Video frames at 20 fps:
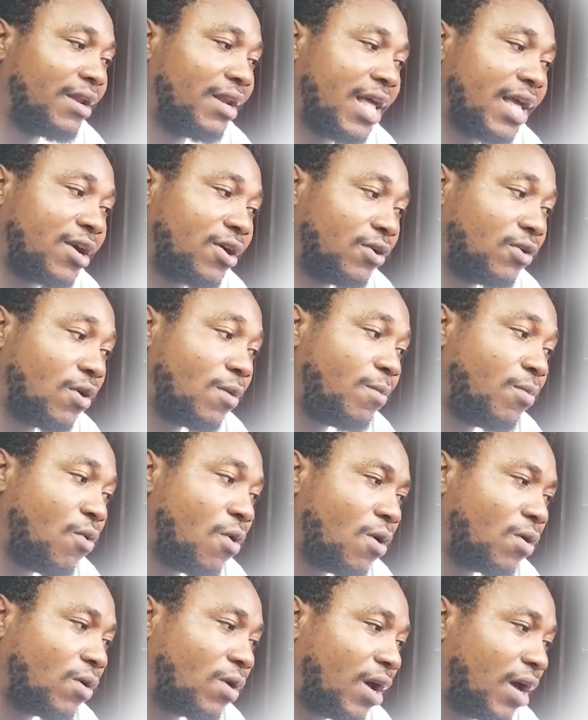Like on
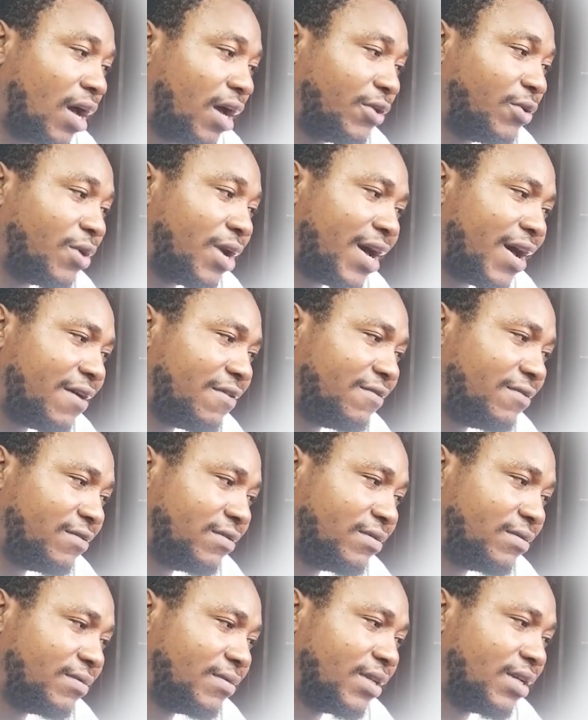Upwork, you
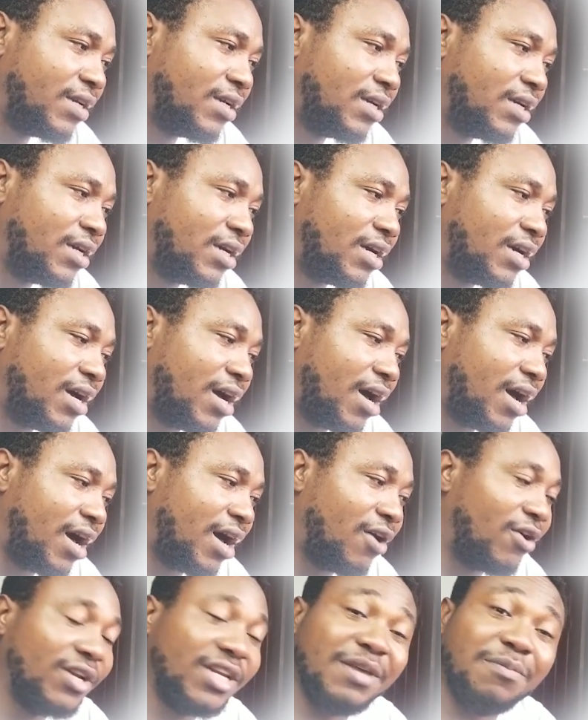have
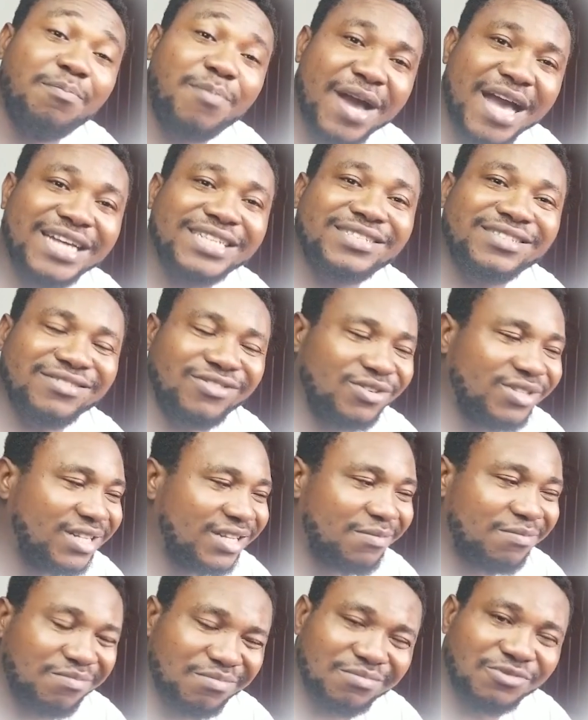on
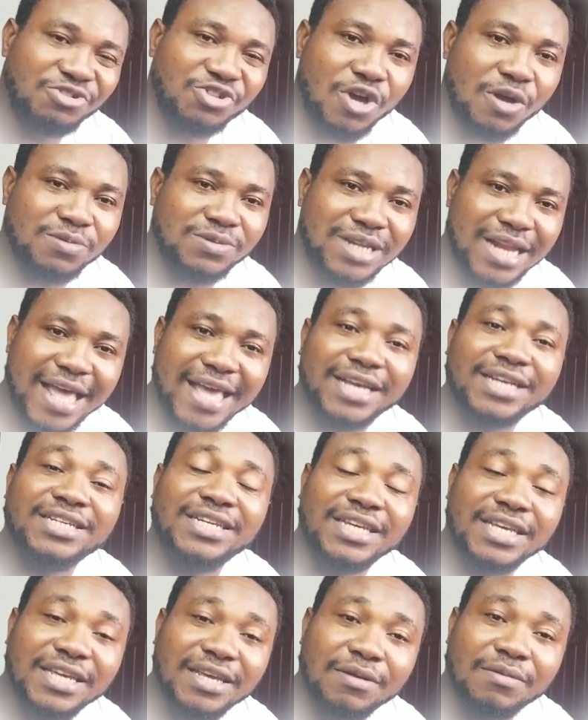the jobs, like
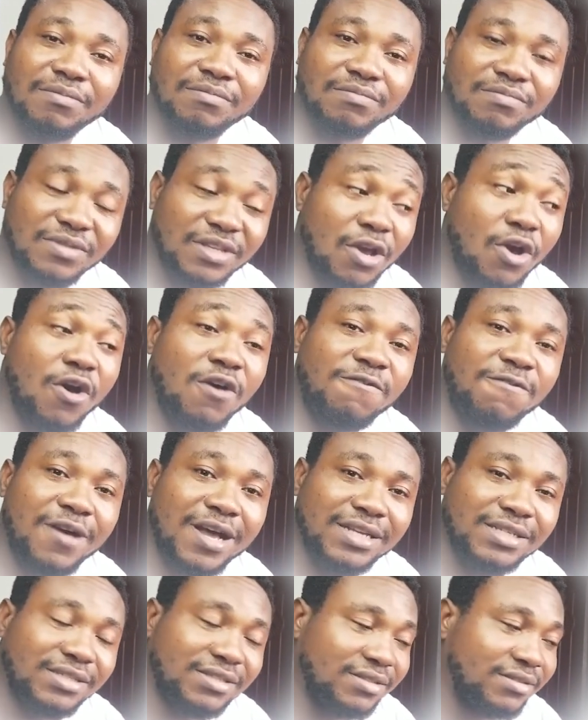the
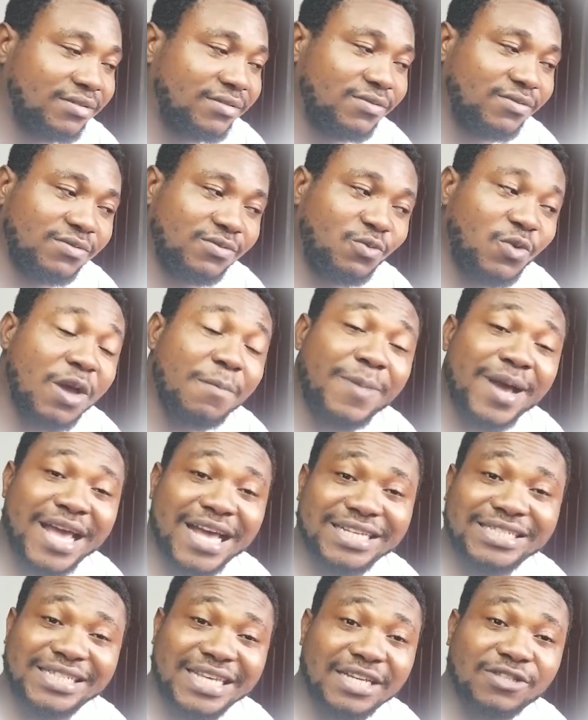offers where
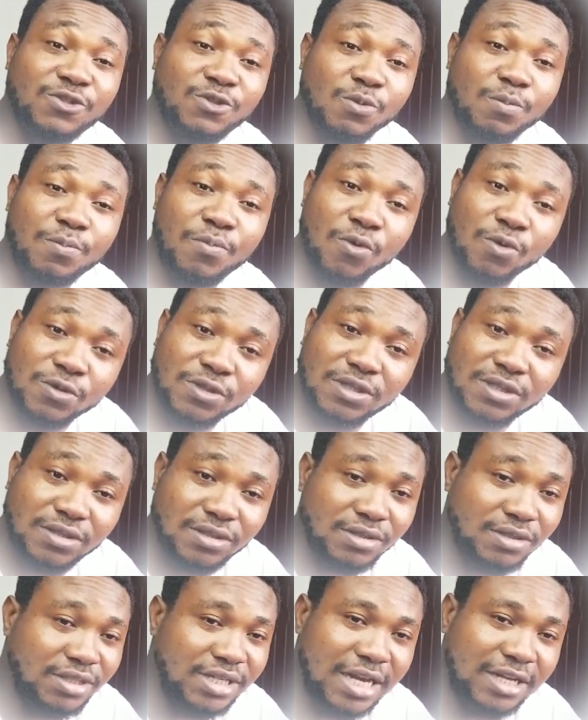buyers get to
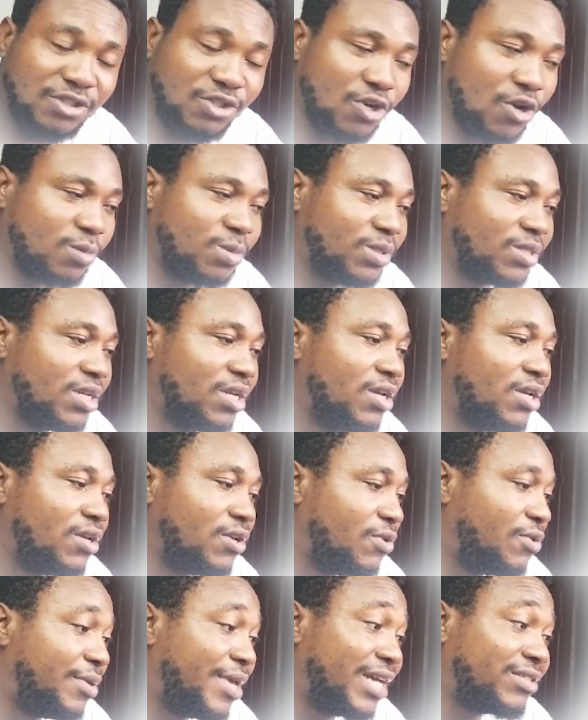post their jobs,
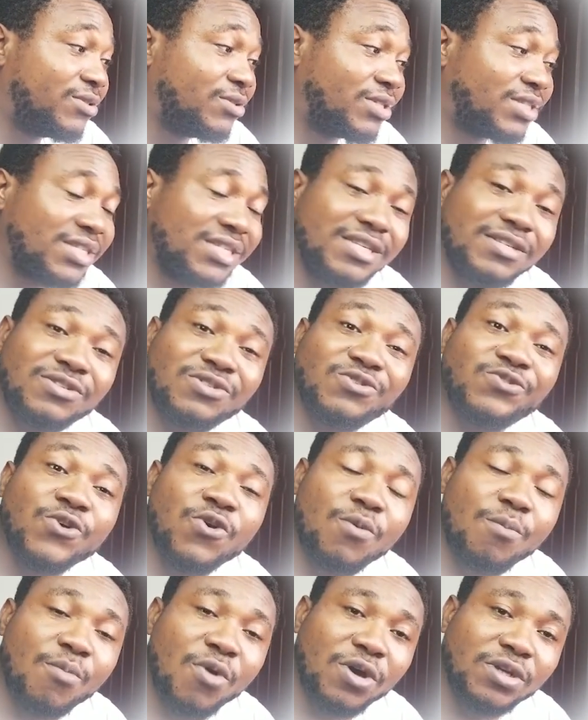you get to see
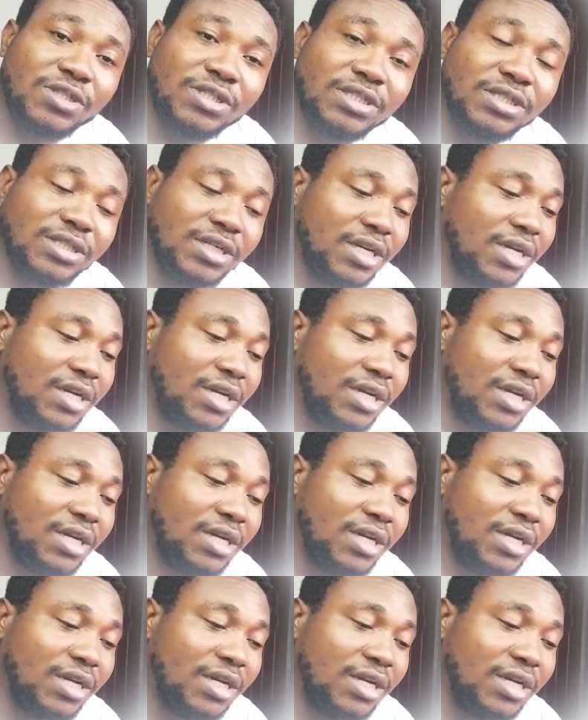so much